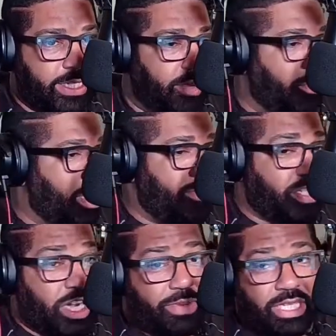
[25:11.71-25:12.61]
And we're going to be
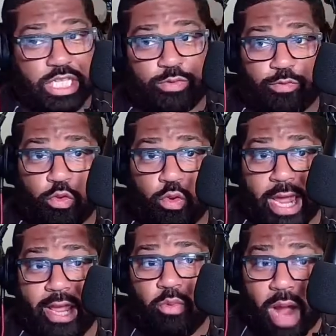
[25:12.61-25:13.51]
talking about this for
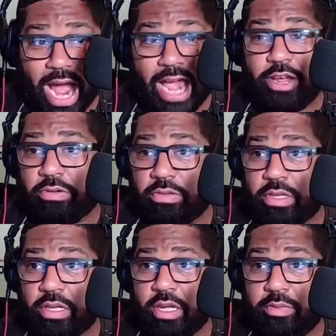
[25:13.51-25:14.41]
a while.
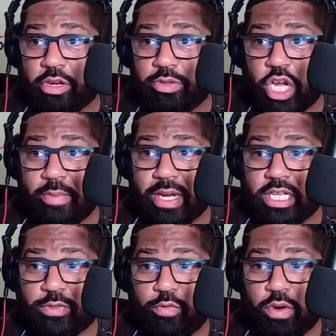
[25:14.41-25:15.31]
We're going to talk about
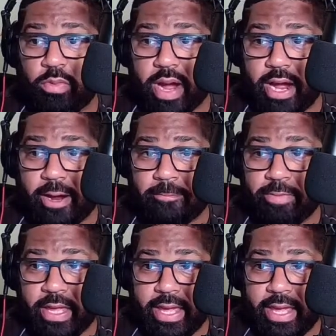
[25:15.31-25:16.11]
this for a while.